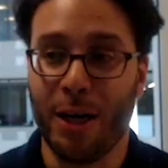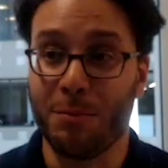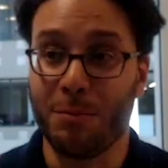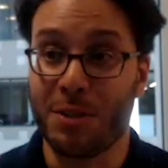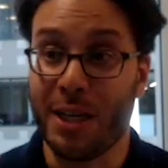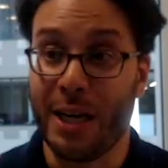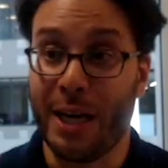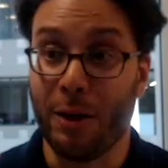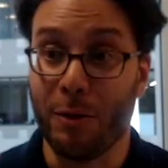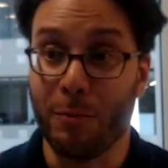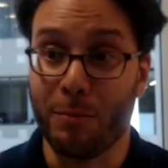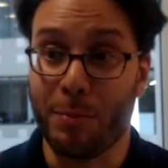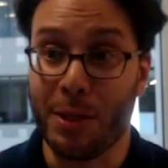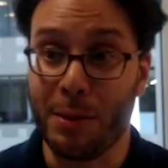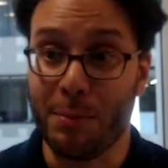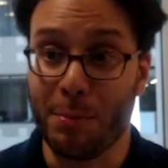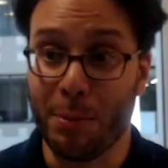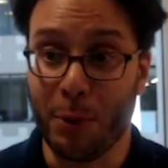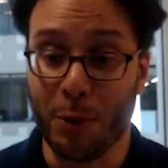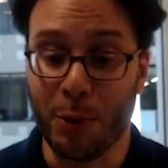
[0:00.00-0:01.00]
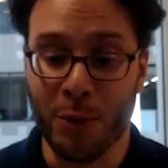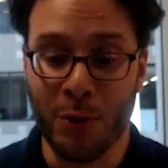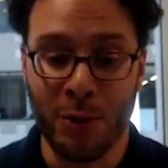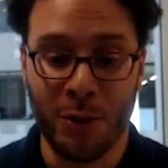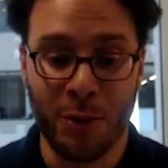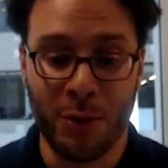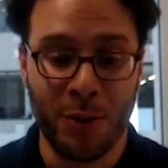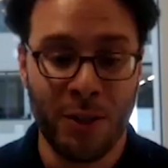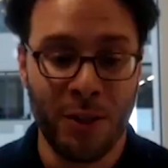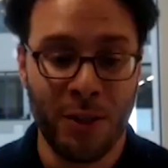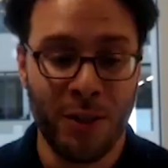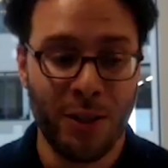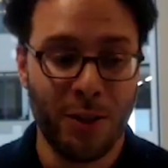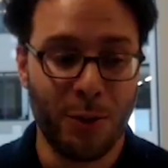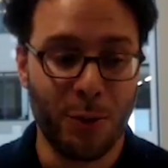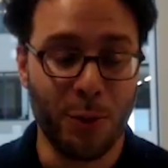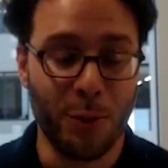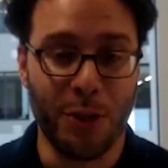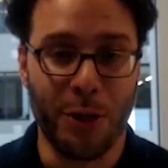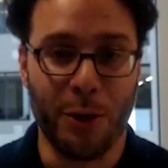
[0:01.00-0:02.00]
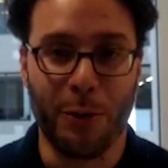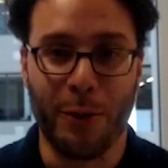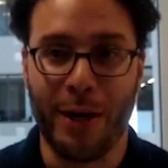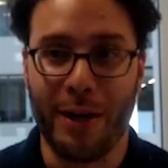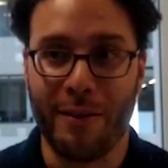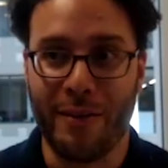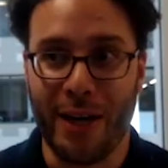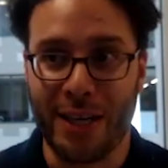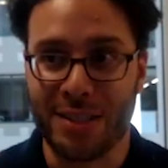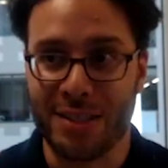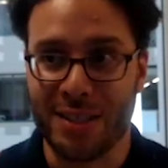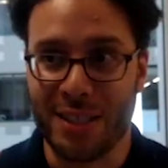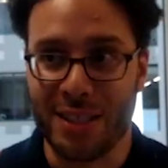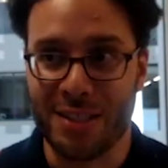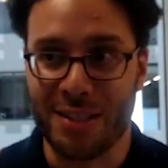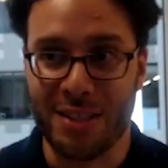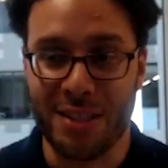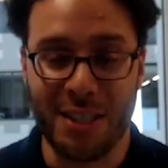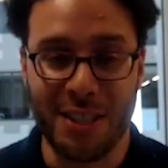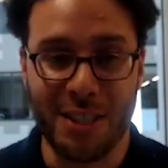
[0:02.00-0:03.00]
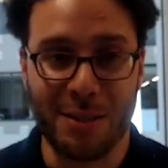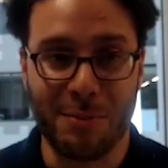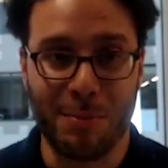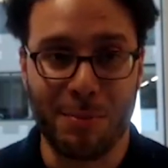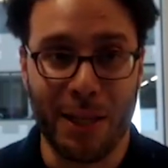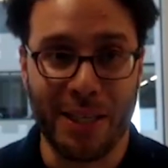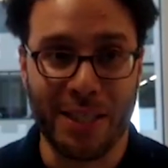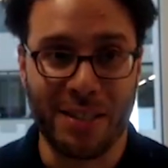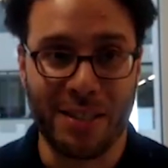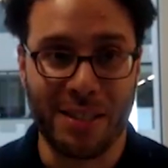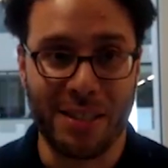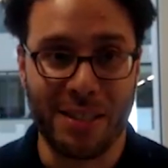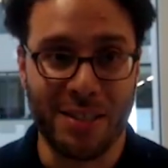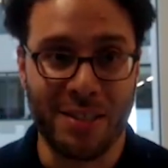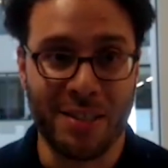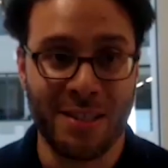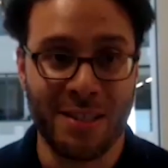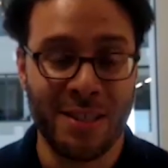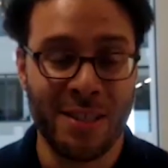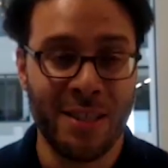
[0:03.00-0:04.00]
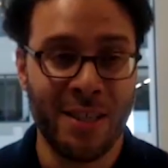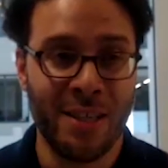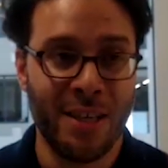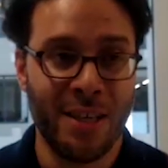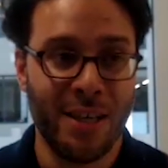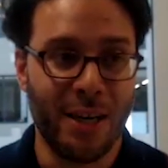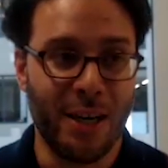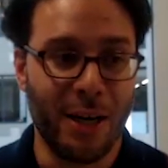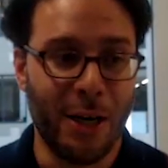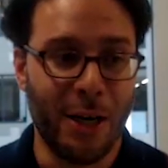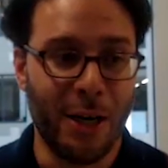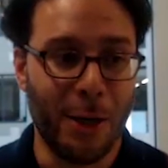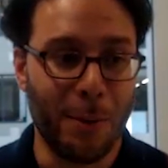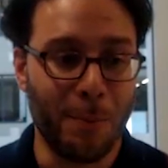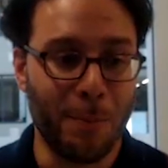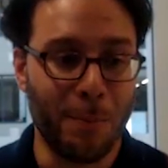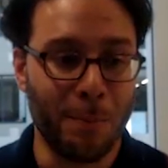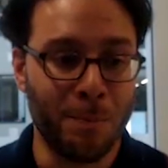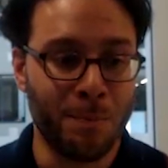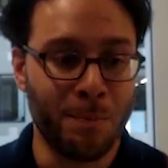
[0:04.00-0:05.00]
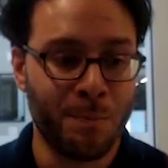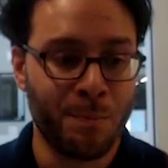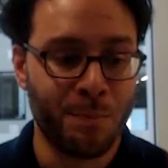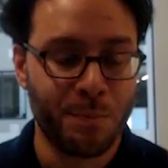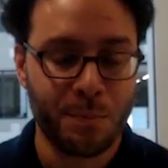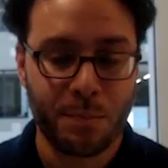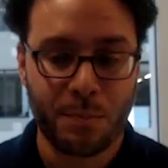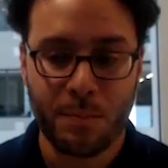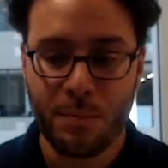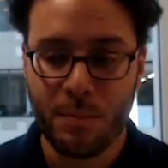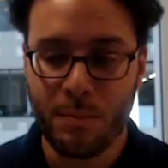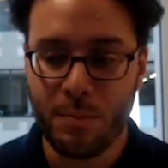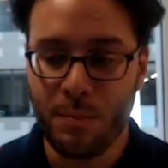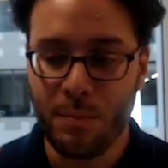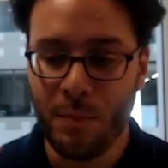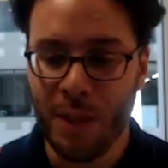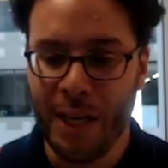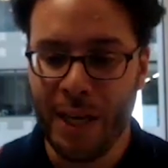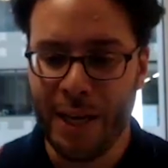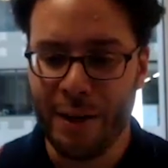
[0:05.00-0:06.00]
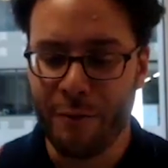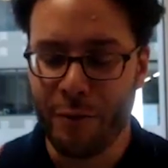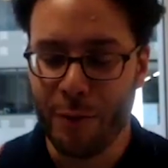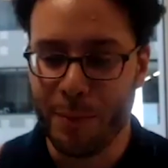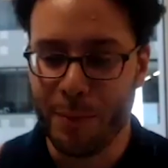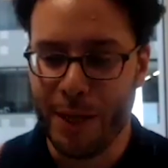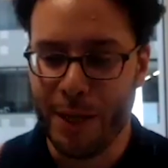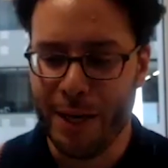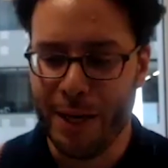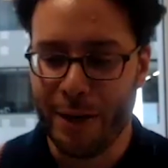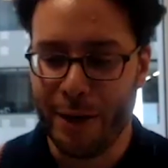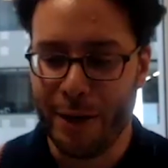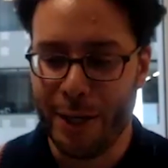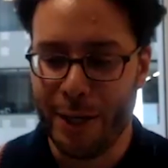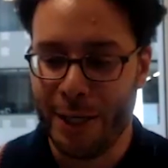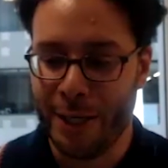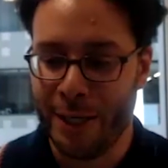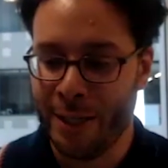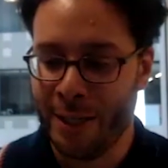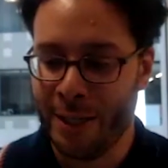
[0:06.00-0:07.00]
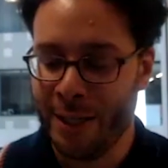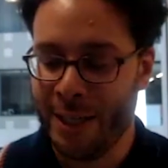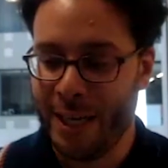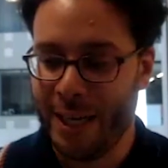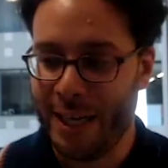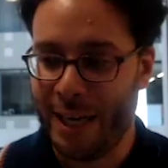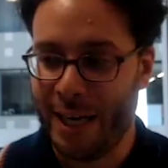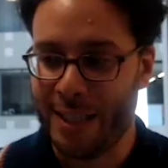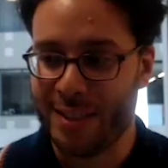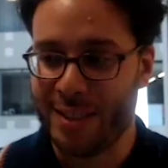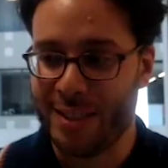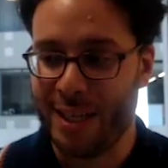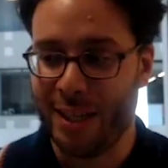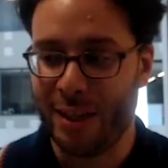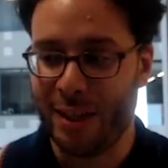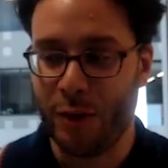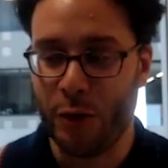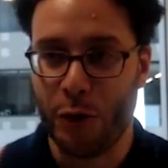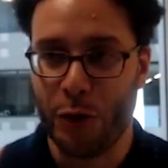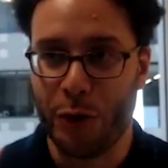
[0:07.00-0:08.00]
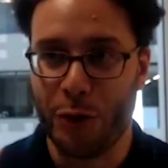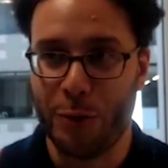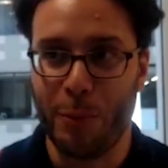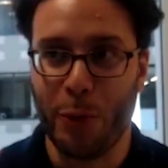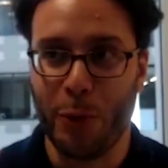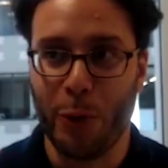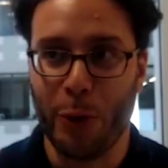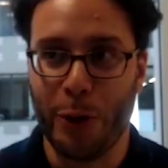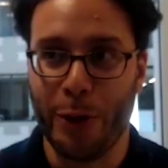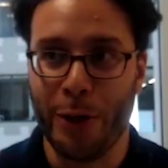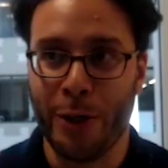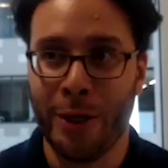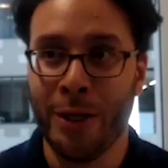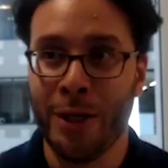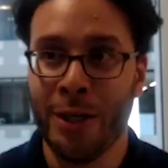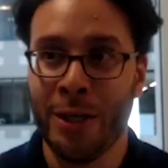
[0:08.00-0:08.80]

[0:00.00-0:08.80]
to help people who don't have access to these places. And from then on, as I learned more,